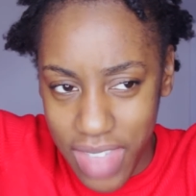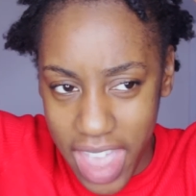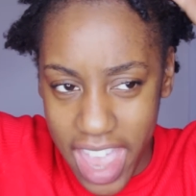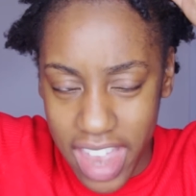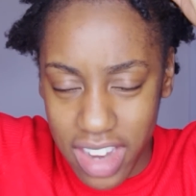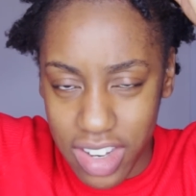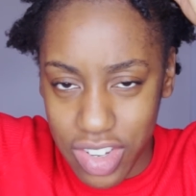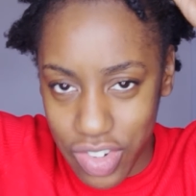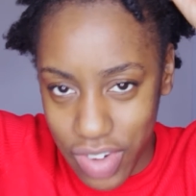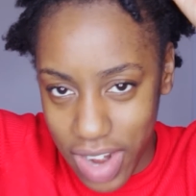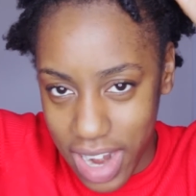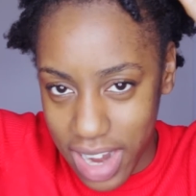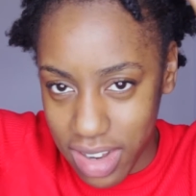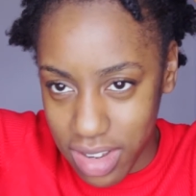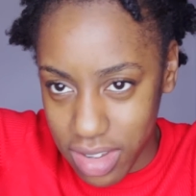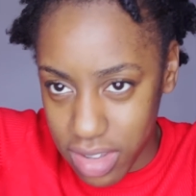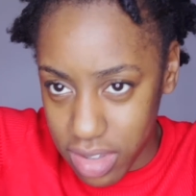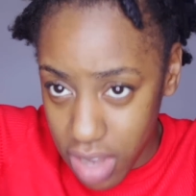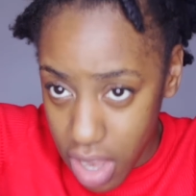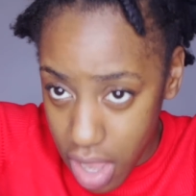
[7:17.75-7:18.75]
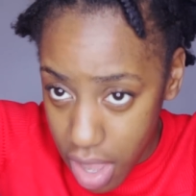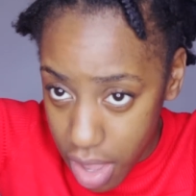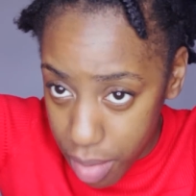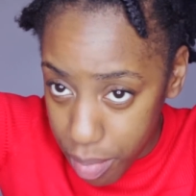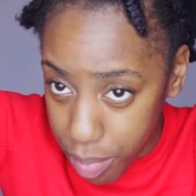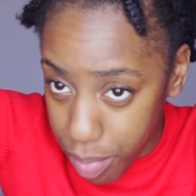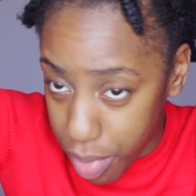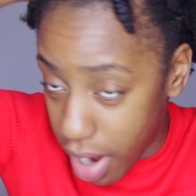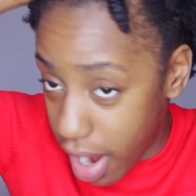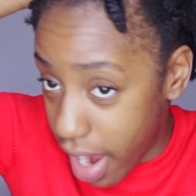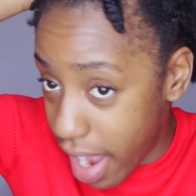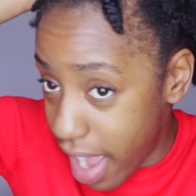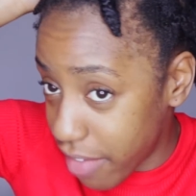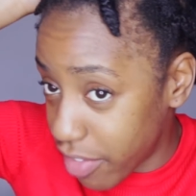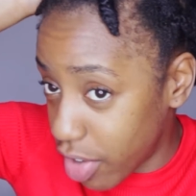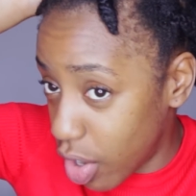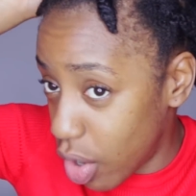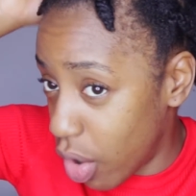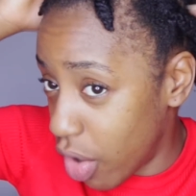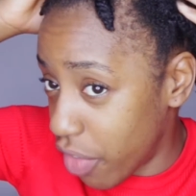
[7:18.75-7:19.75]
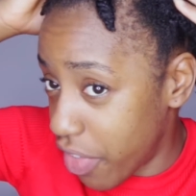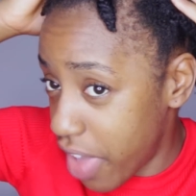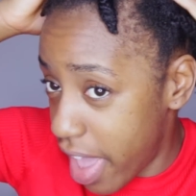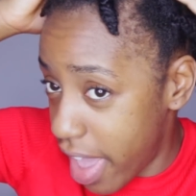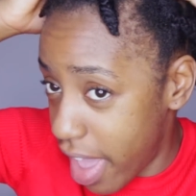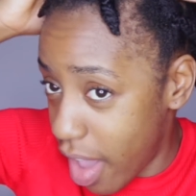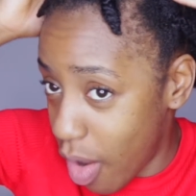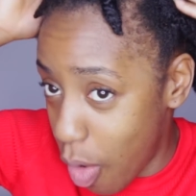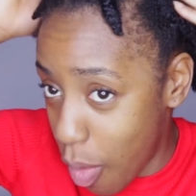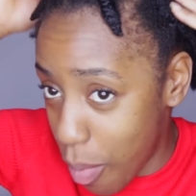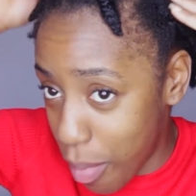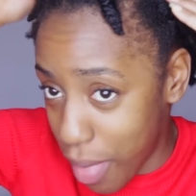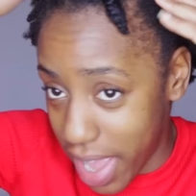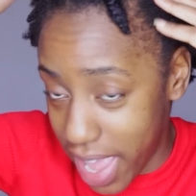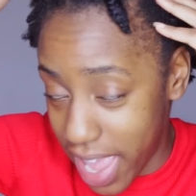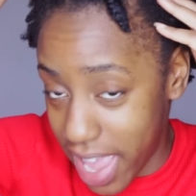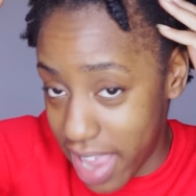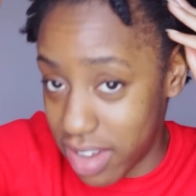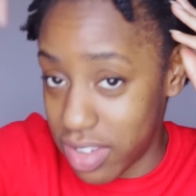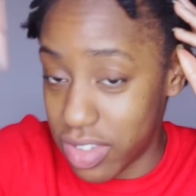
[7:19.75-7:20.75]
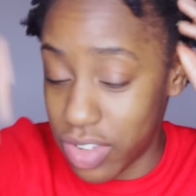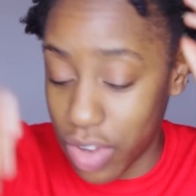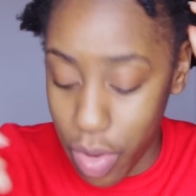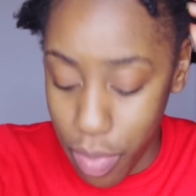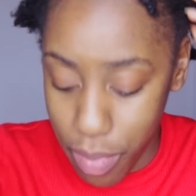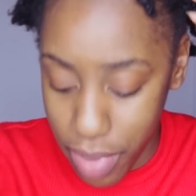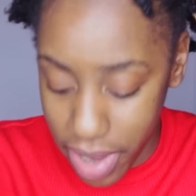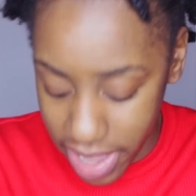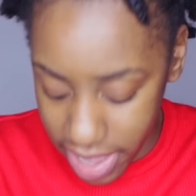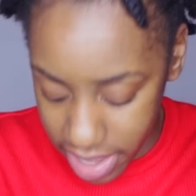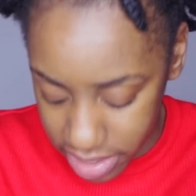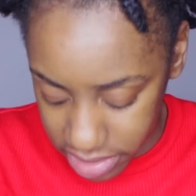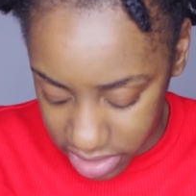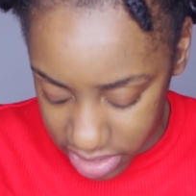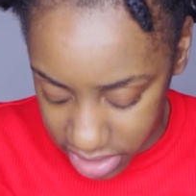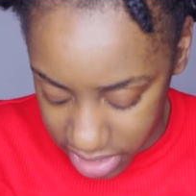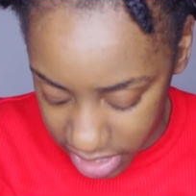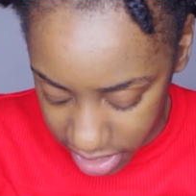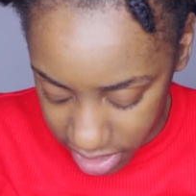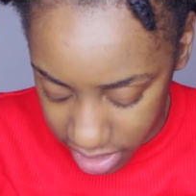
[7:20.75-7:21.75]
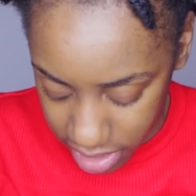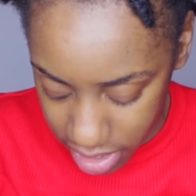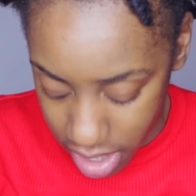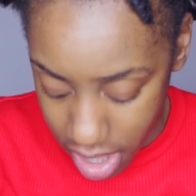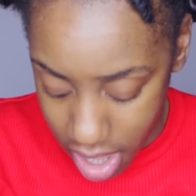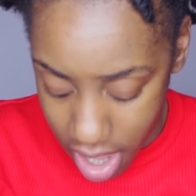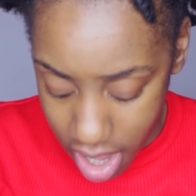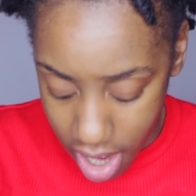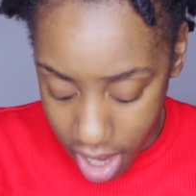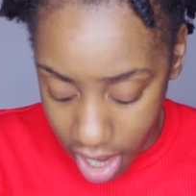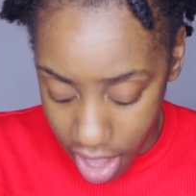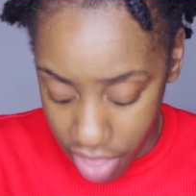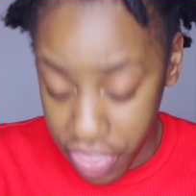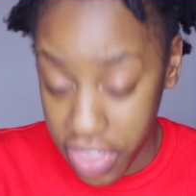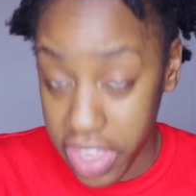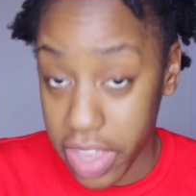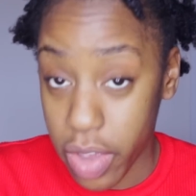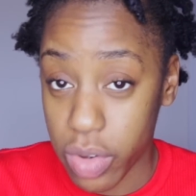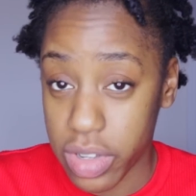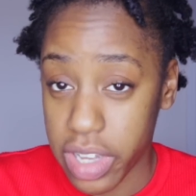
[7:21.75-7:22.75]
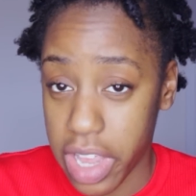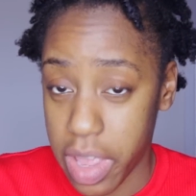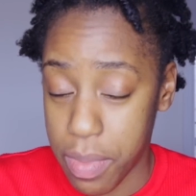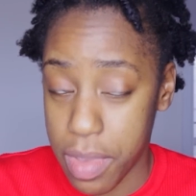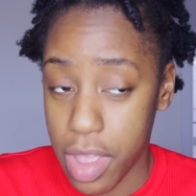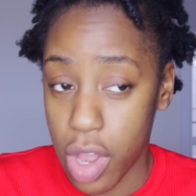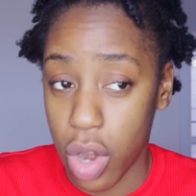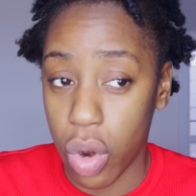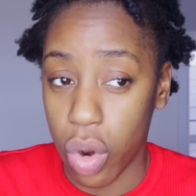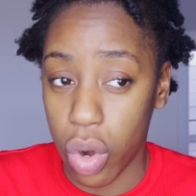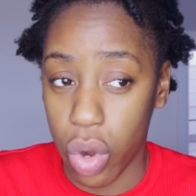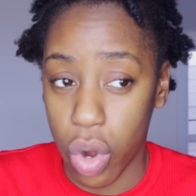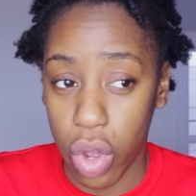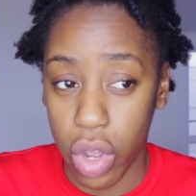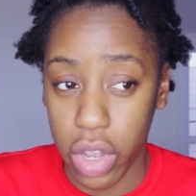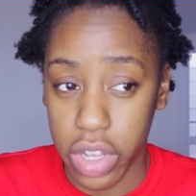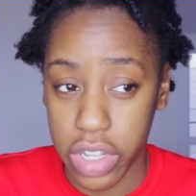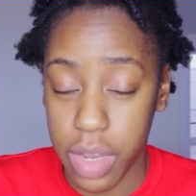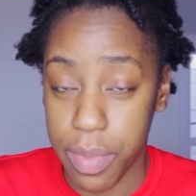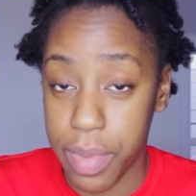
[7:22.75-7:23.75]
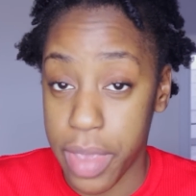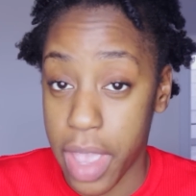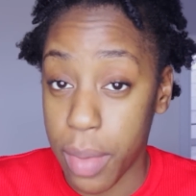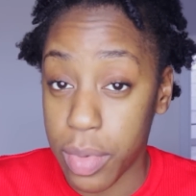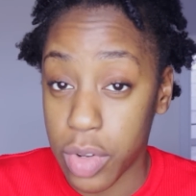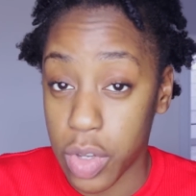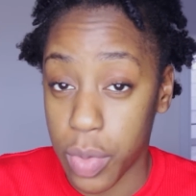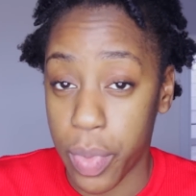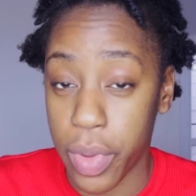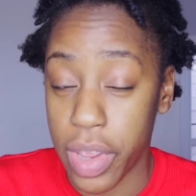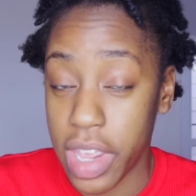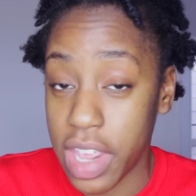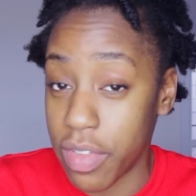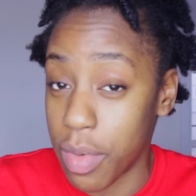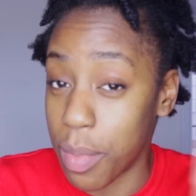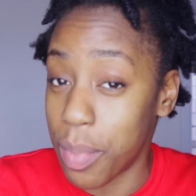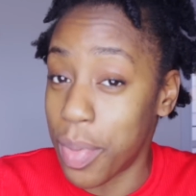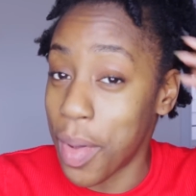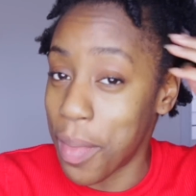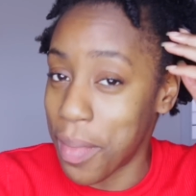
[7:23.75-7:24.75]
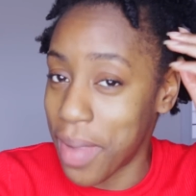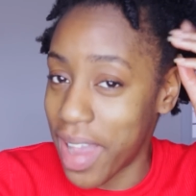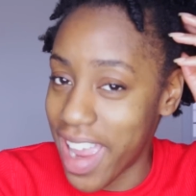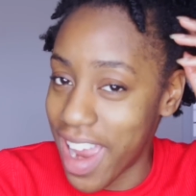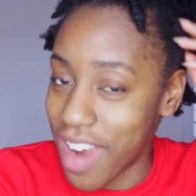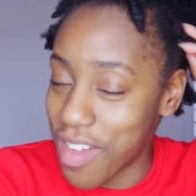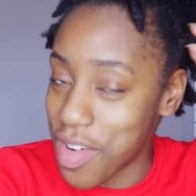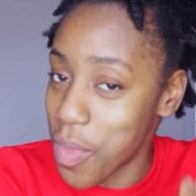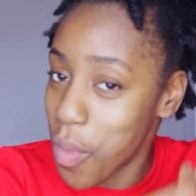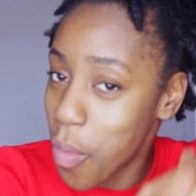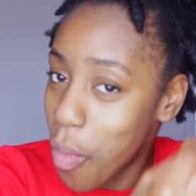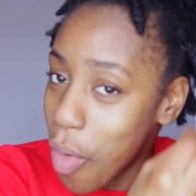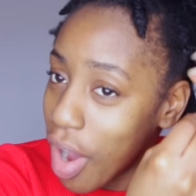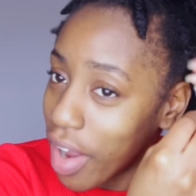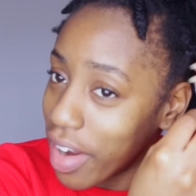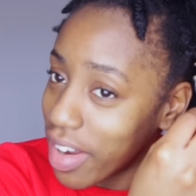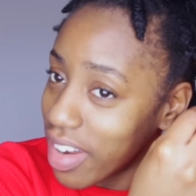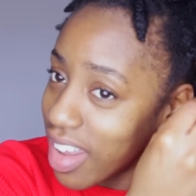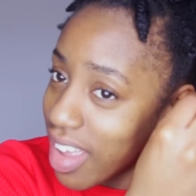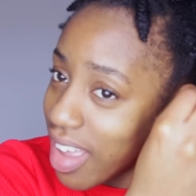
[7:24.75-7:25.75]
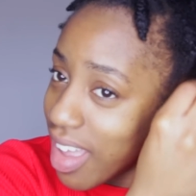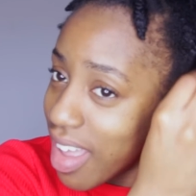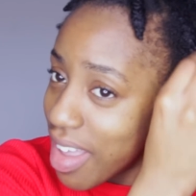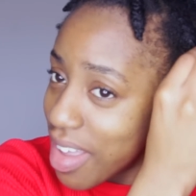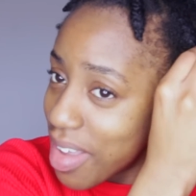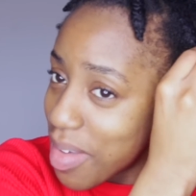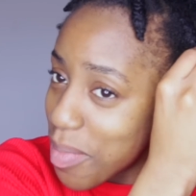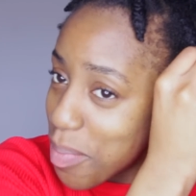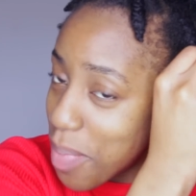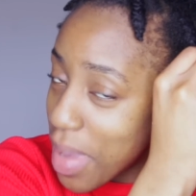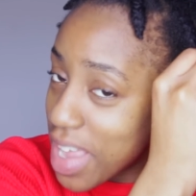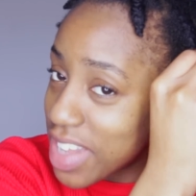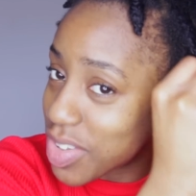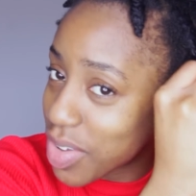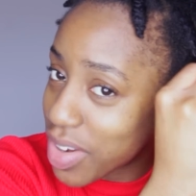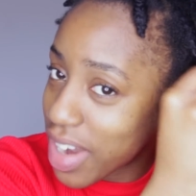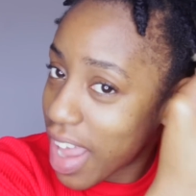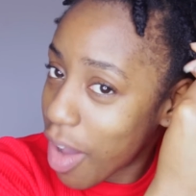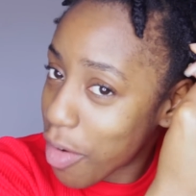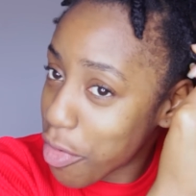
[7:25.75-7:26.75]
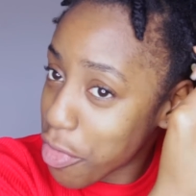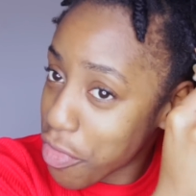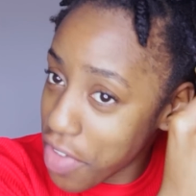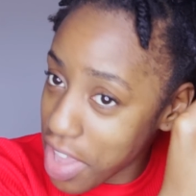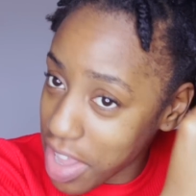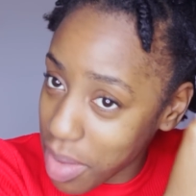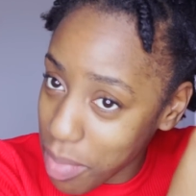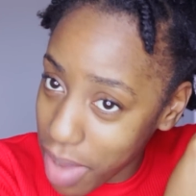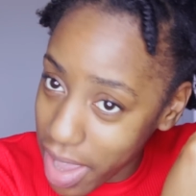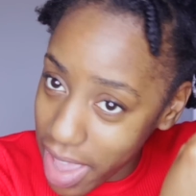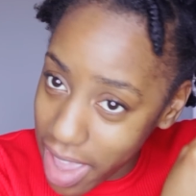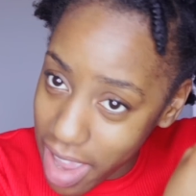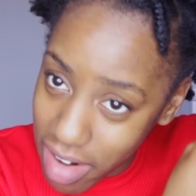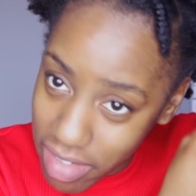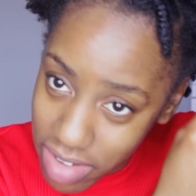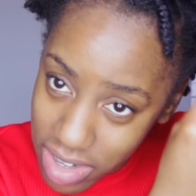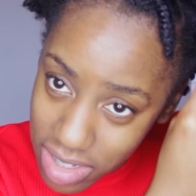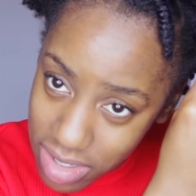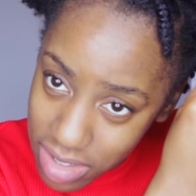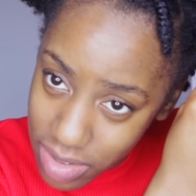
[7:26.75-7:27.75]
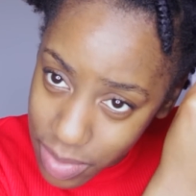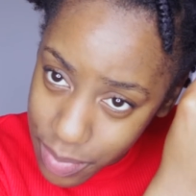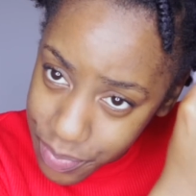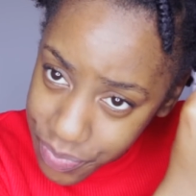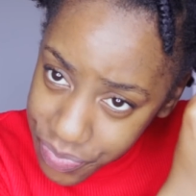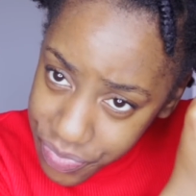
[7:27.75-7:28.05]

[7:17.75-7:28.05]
hair strands, but I have a lot of hair on my head, so my hair's thick. I think it will take me a lot longer to be able to even put my hair in one based on how thick my hair is.